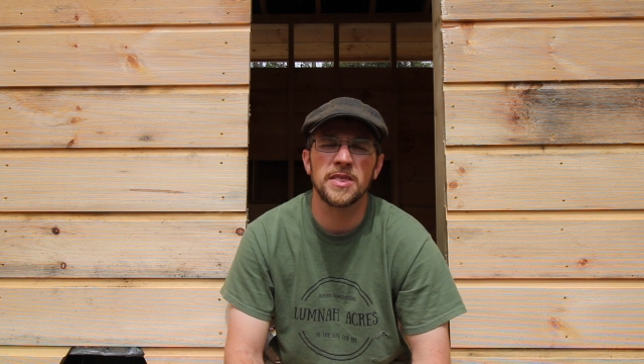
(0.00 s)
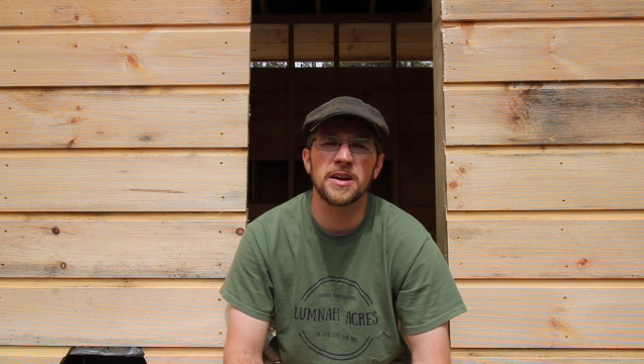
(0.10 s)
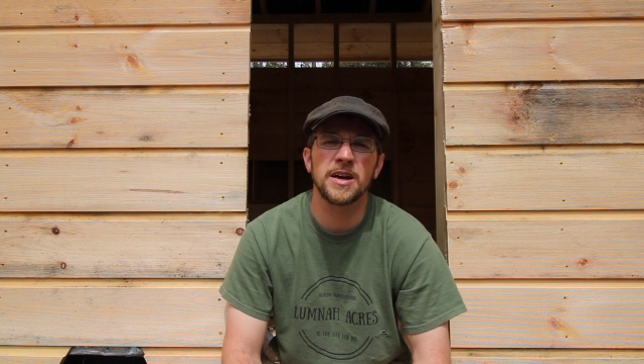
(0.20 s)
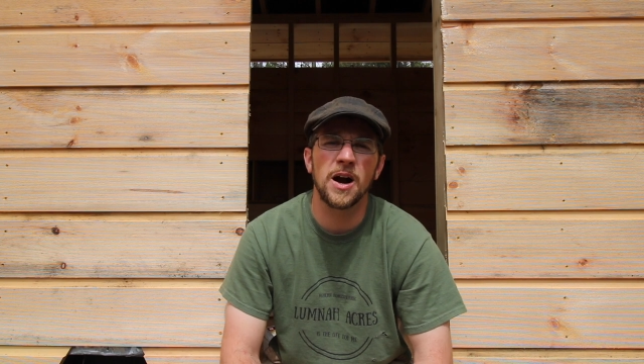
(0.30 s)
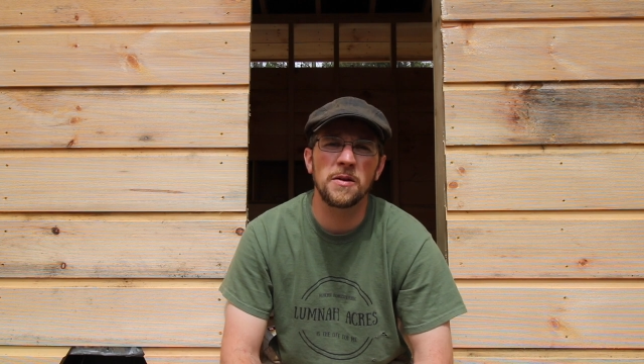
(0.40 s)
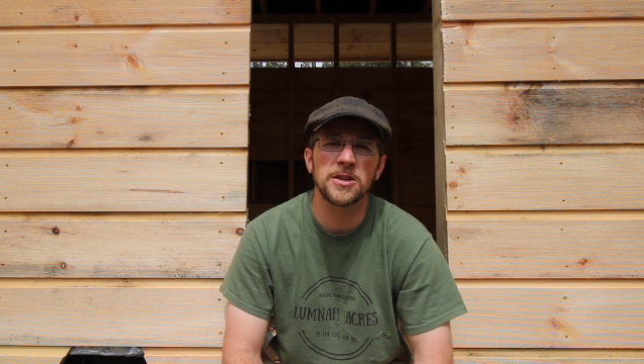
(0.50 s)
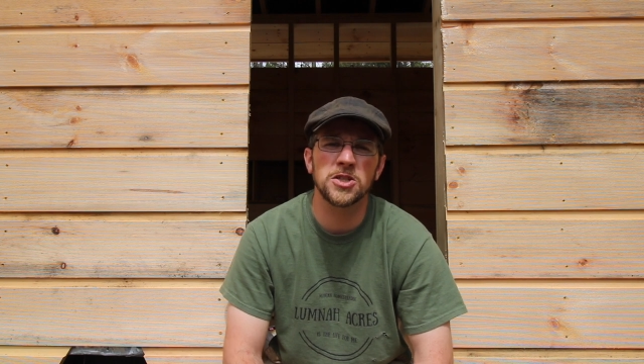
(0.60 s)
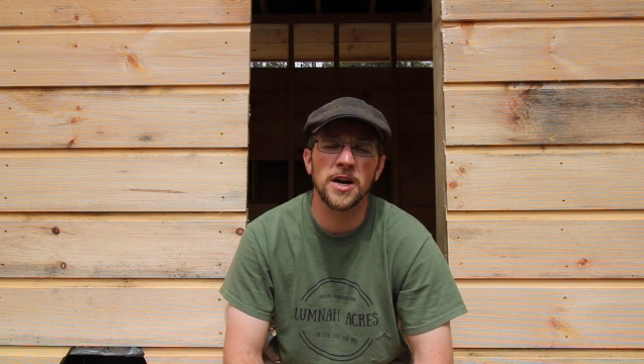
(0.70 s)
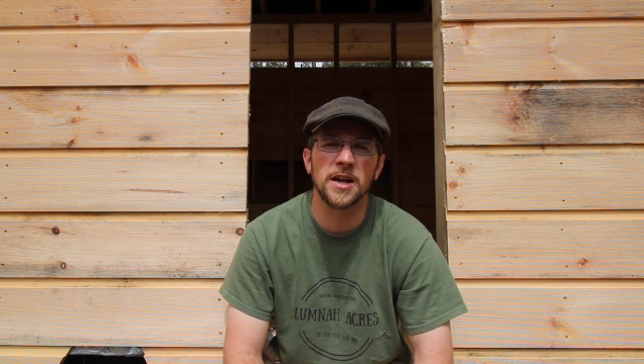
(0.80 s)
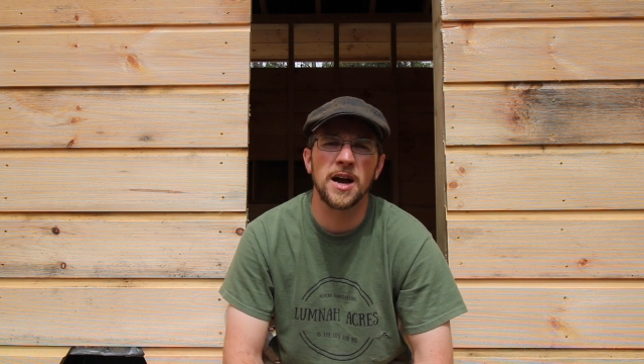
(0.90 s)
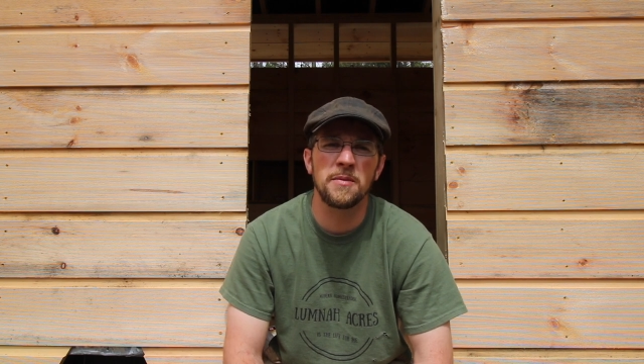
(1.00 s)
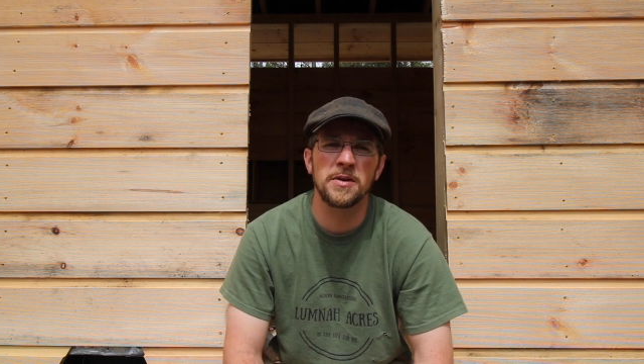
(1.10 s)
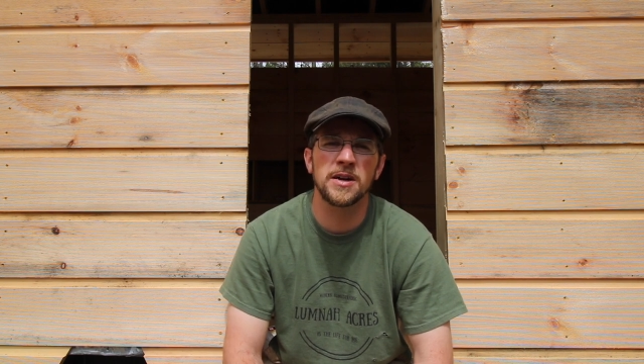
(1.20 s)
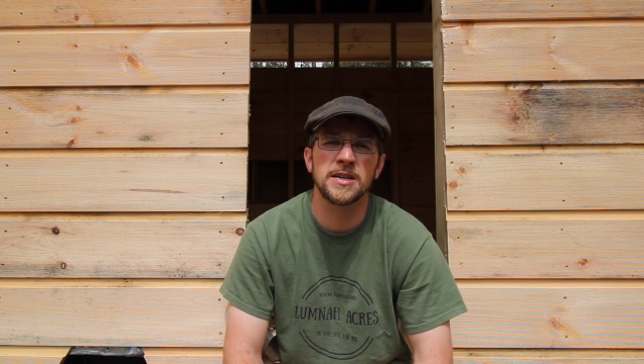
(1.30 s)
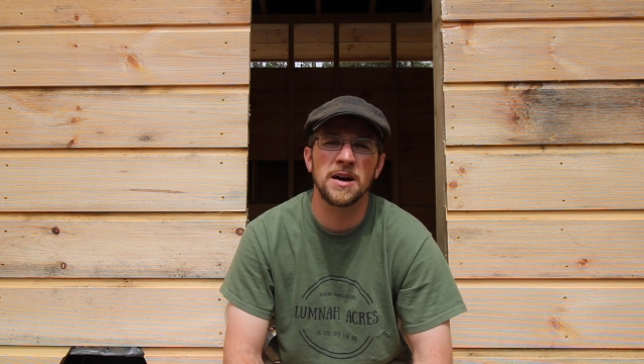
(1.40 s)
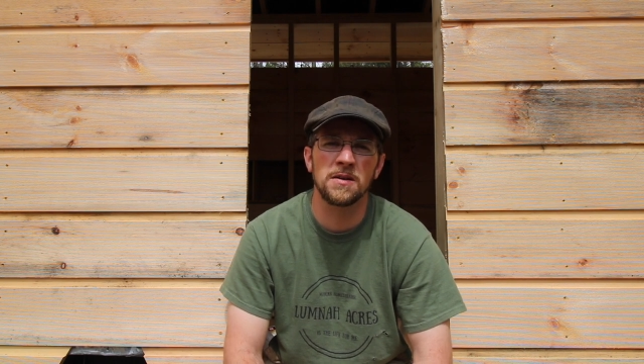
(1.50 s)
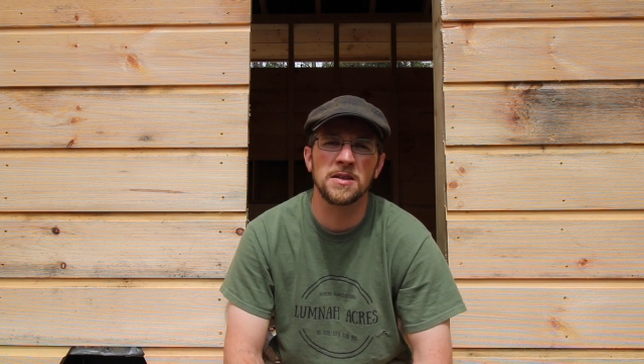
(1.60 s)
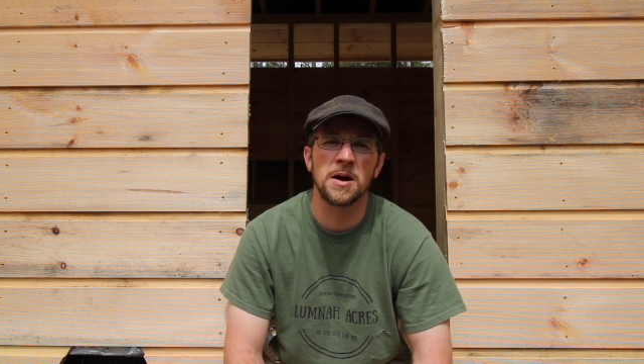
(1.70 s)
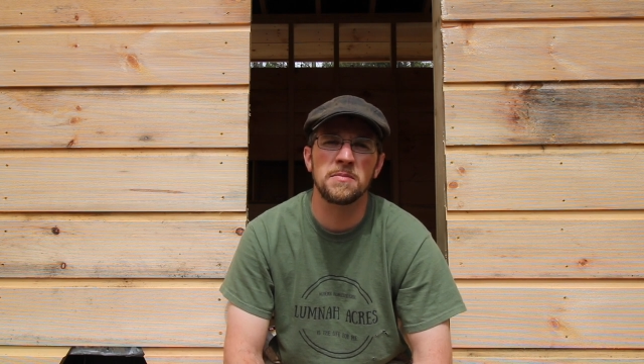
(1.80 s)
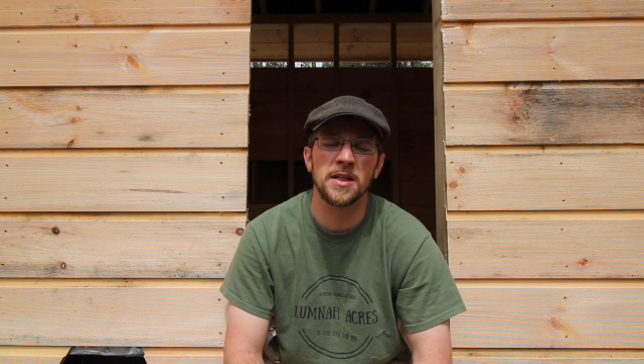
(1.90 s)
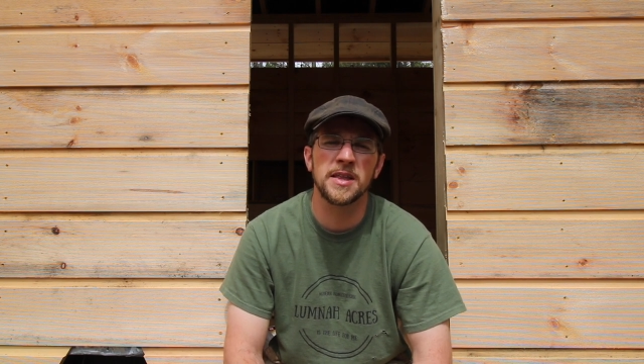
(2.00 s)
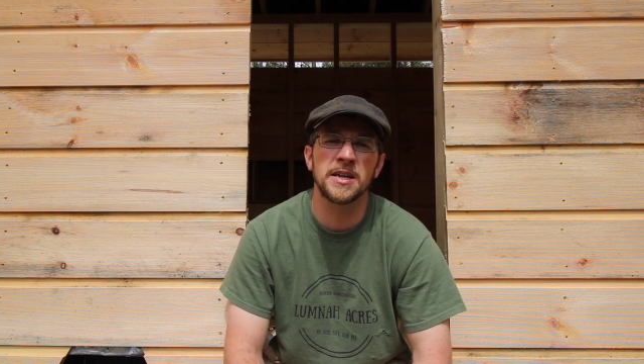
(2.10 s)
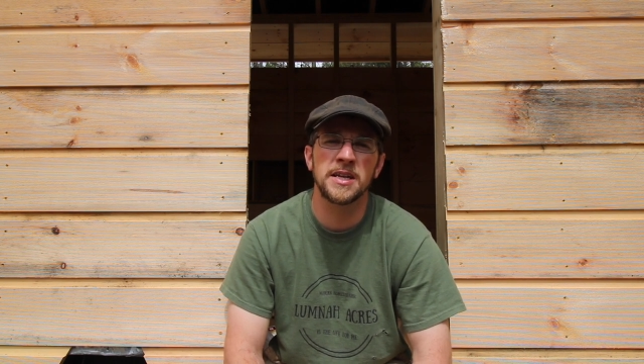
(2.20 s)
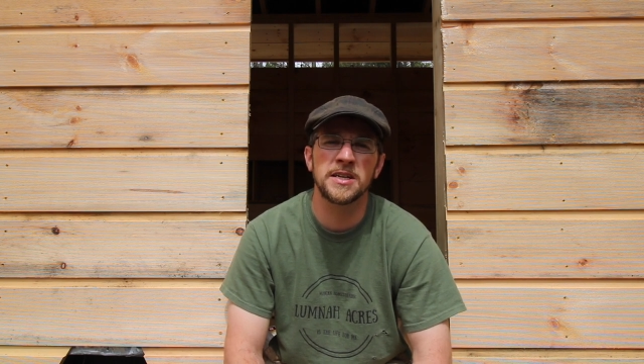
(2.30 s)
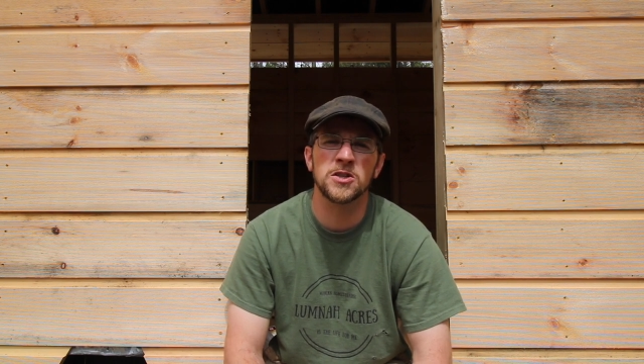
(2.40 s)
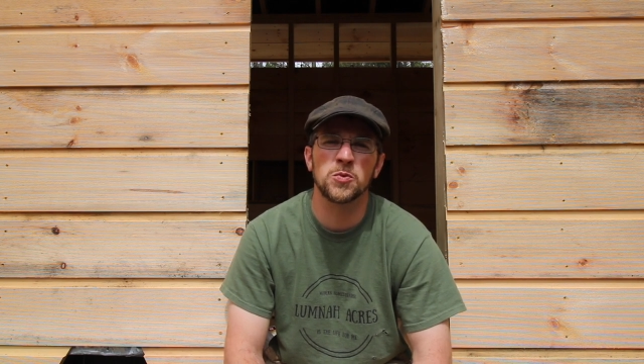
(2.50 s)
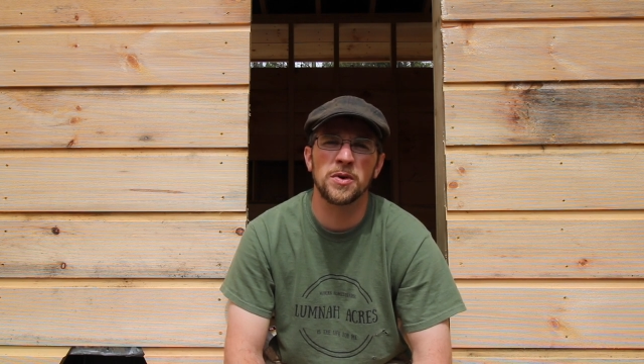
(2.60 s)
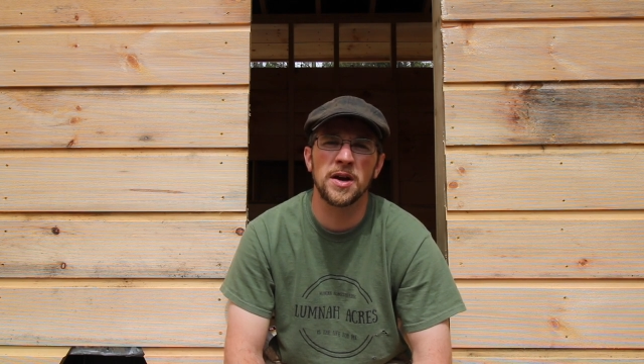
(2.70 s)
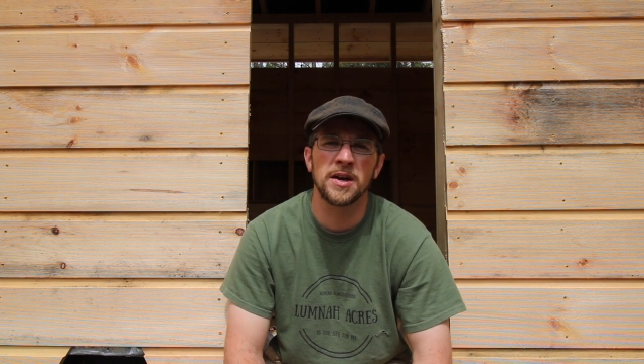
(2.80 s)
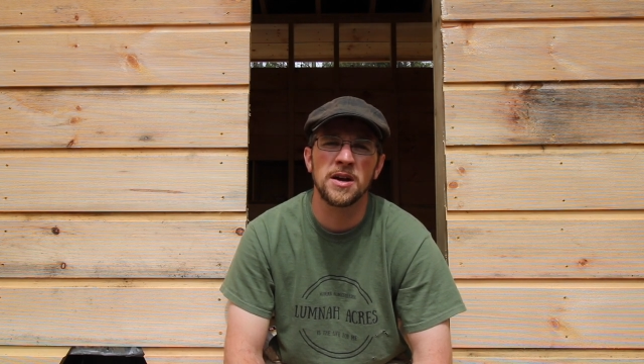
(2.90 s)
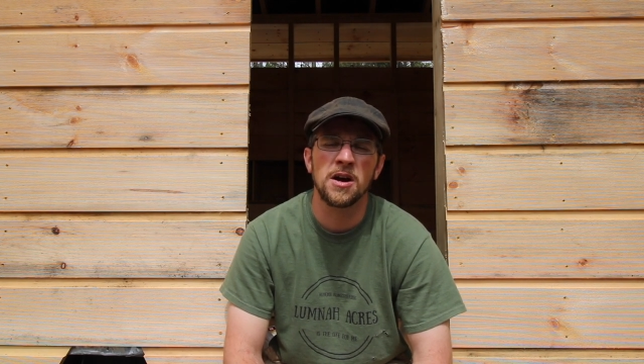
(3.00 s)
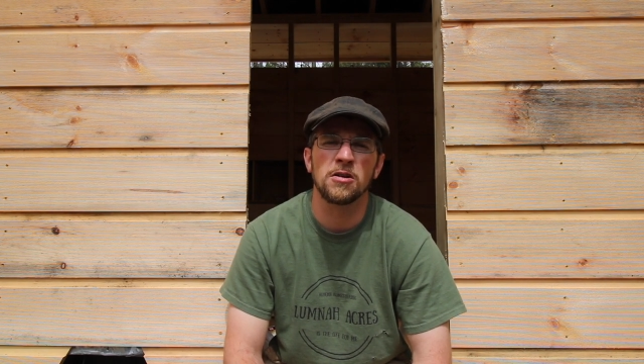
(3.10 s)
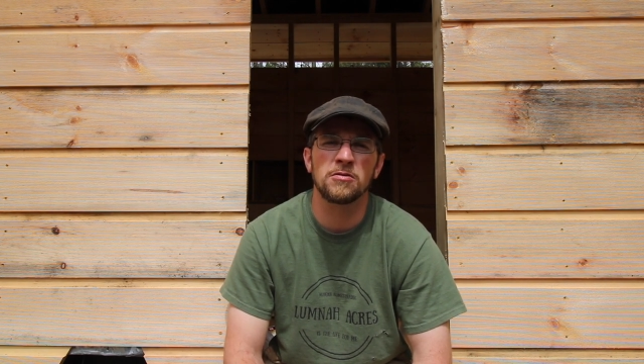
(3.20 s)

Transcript: Their county's trying to come in and tell them that they need to spray